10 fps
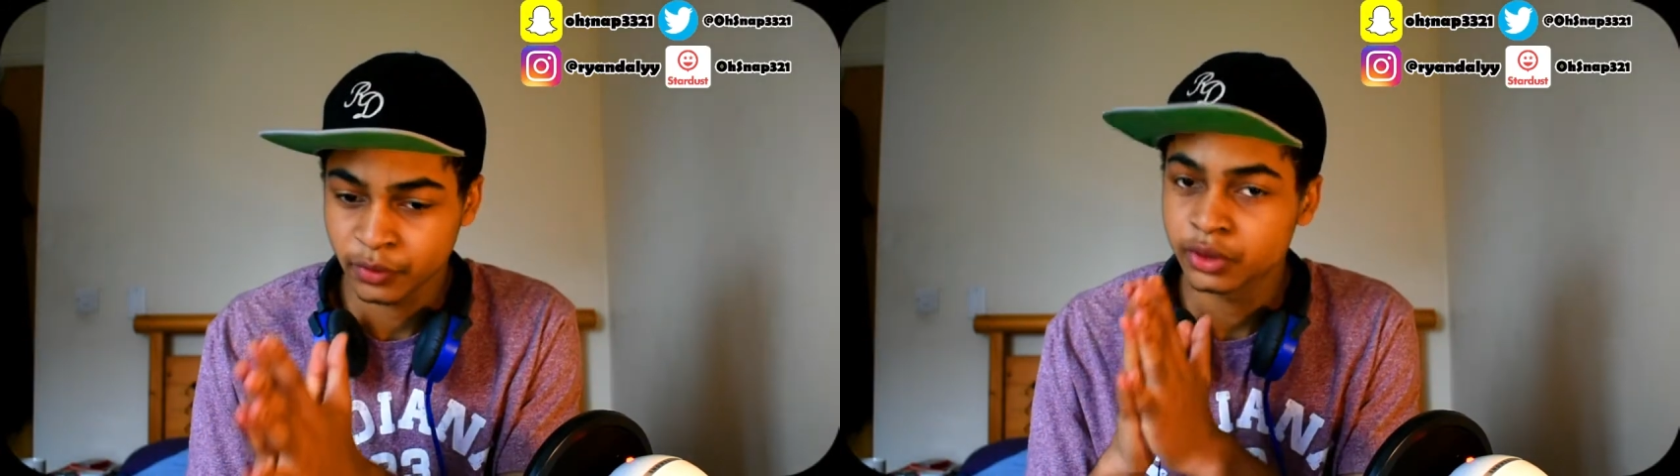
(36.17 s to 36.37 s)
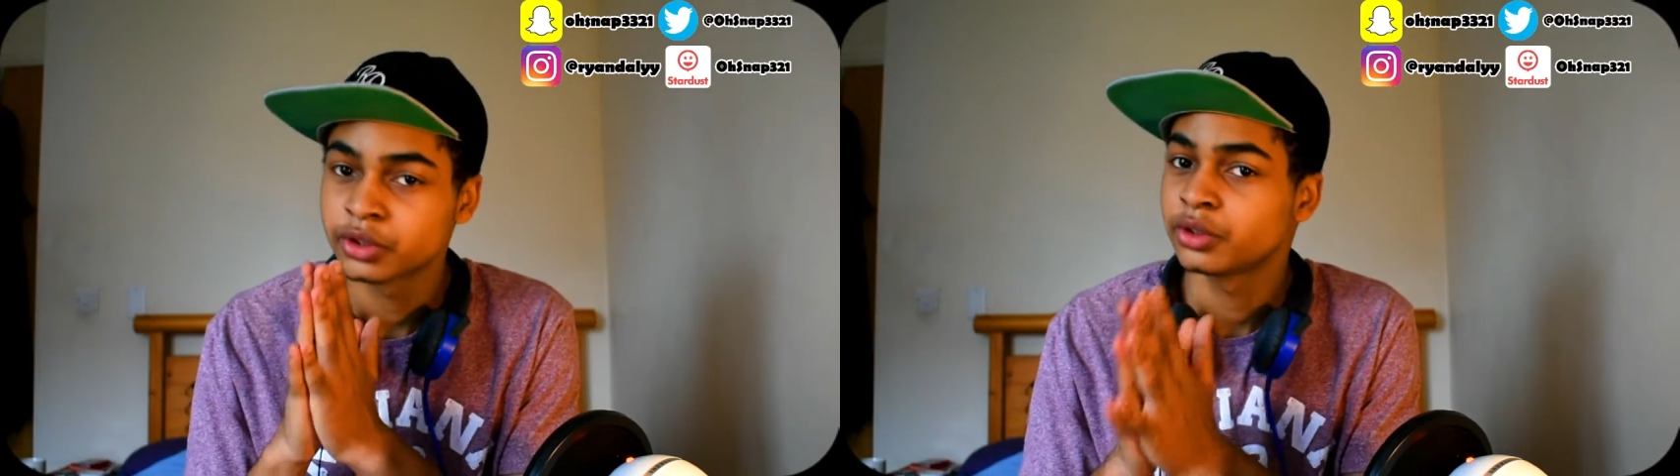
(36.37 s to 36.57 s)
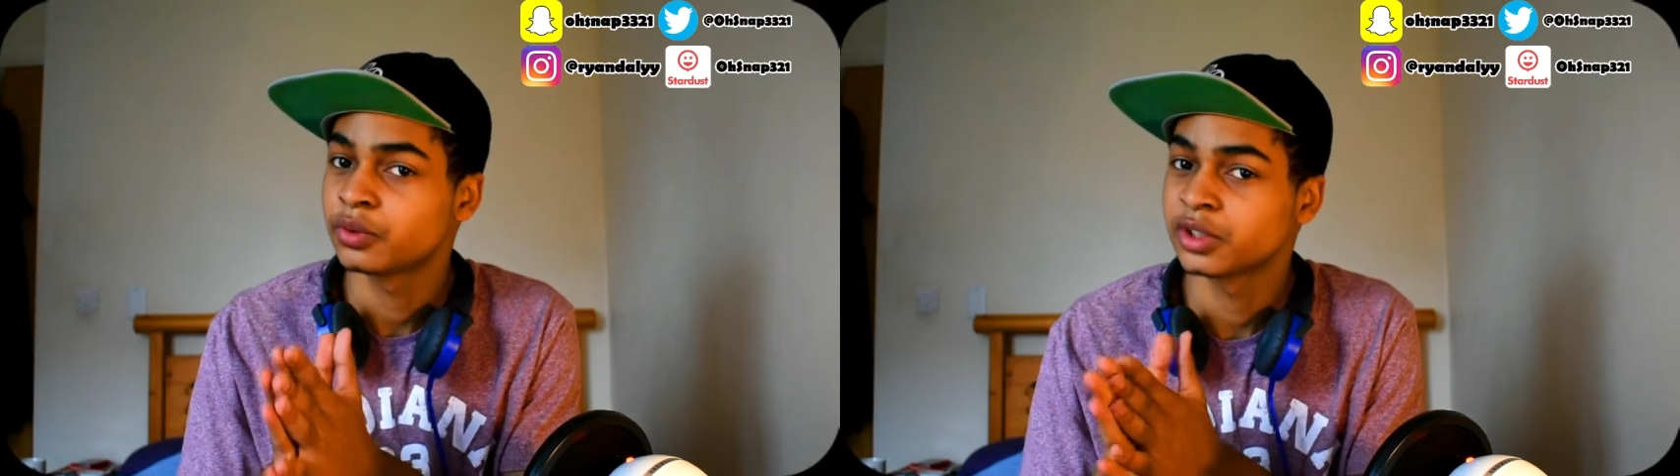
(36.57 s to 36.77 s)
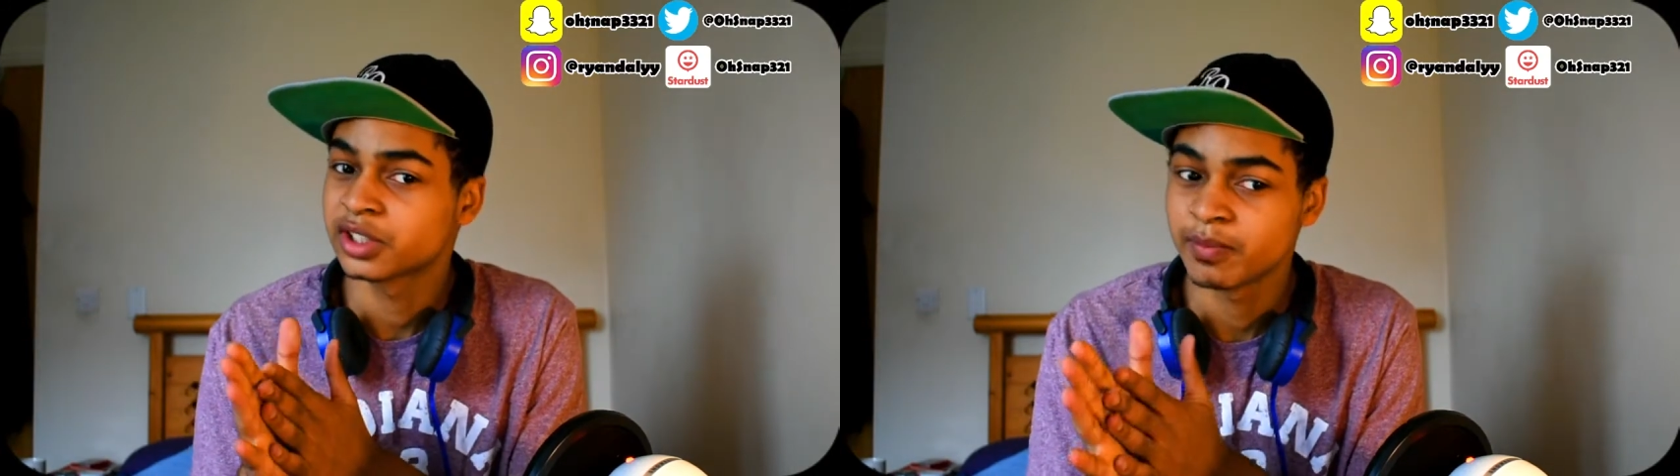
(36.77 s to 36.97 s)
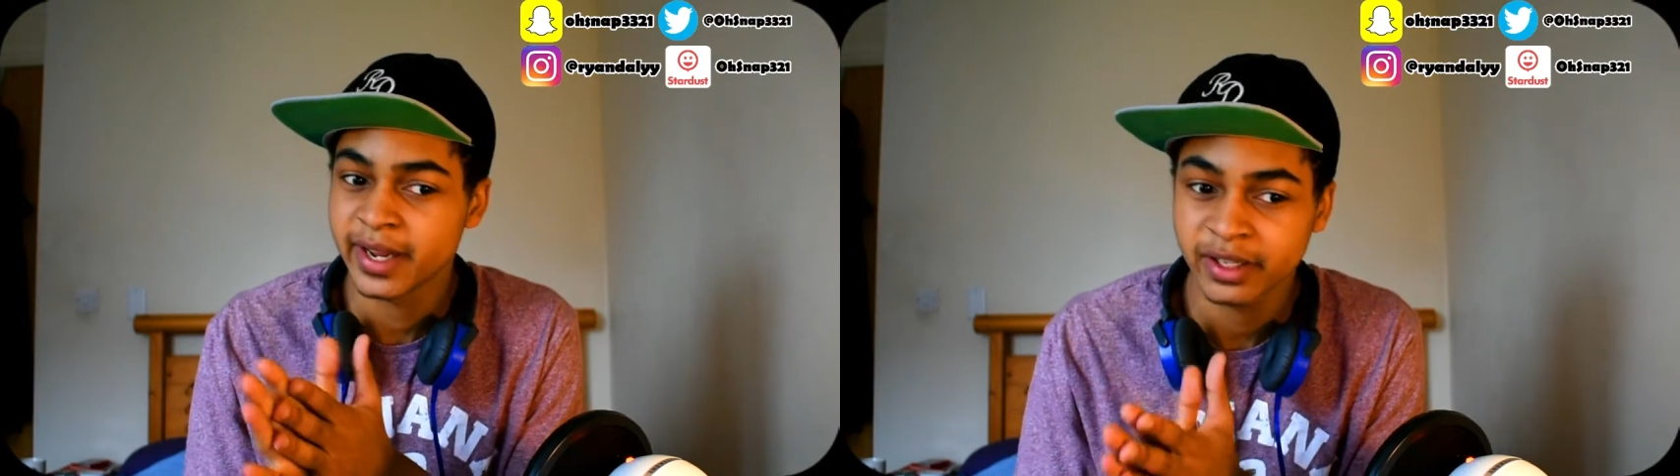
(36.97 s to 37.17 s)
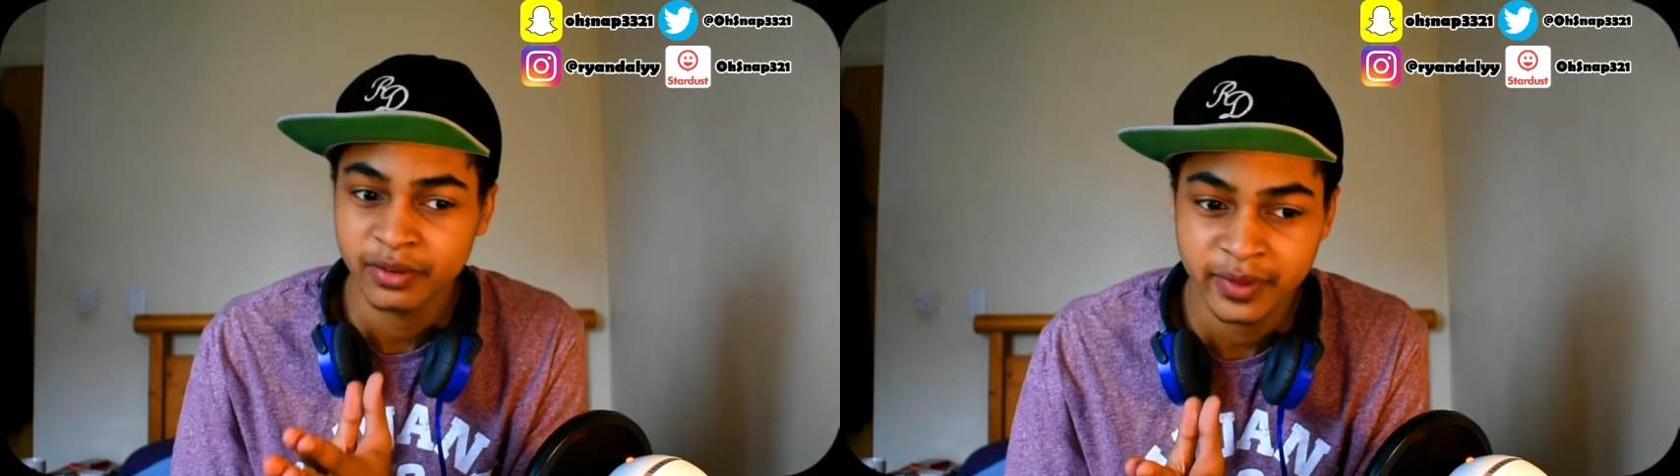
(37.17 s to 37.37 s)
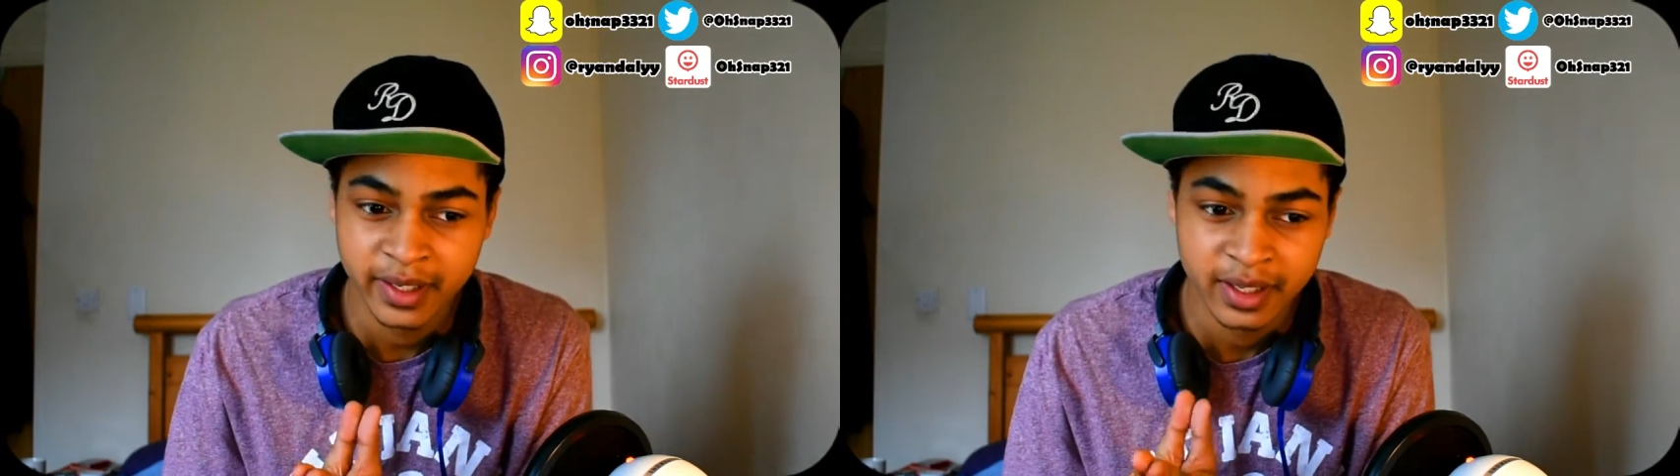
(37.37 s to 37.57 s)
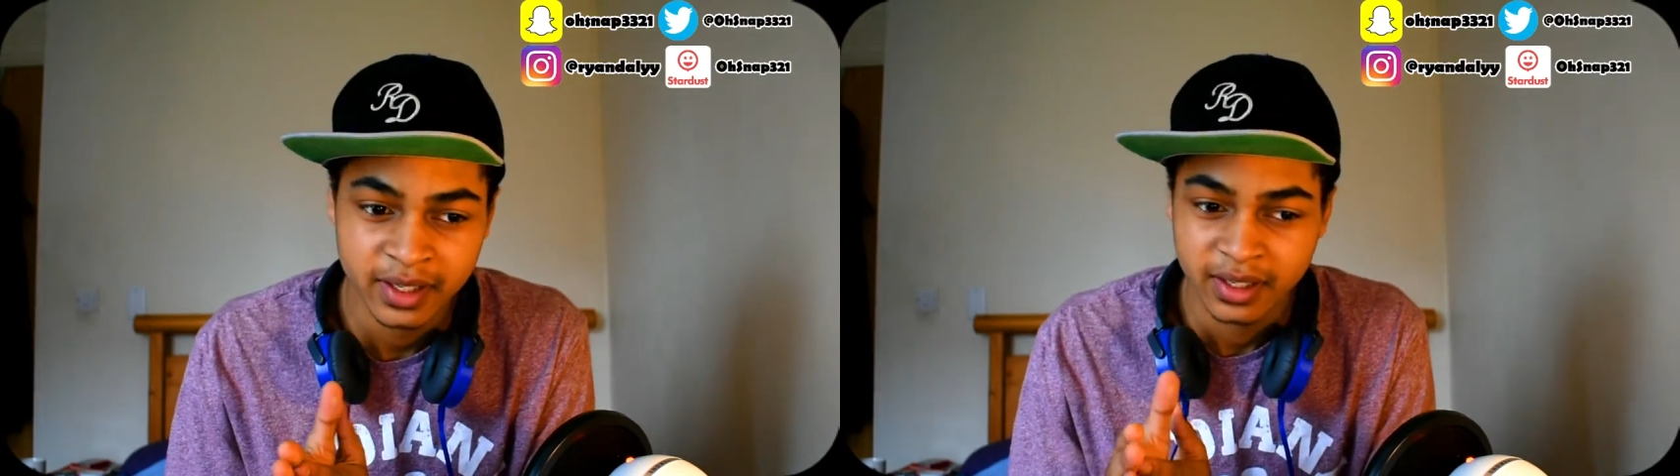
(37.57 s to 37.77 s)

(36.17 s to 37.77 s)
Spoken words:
not sure what to make of it.